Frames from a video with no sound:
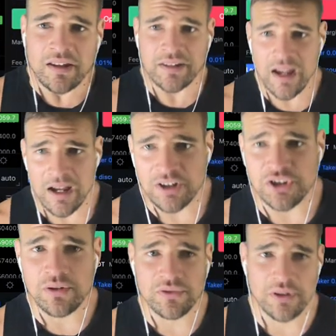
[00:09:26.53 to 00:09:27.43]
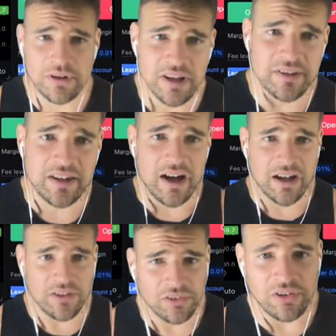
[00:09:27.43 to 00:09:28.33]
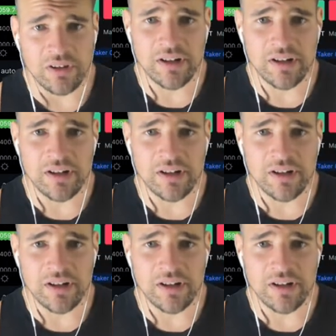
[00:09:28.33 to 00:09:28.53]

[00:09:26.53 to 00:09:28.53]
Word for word: Yeah, June 30th, guys.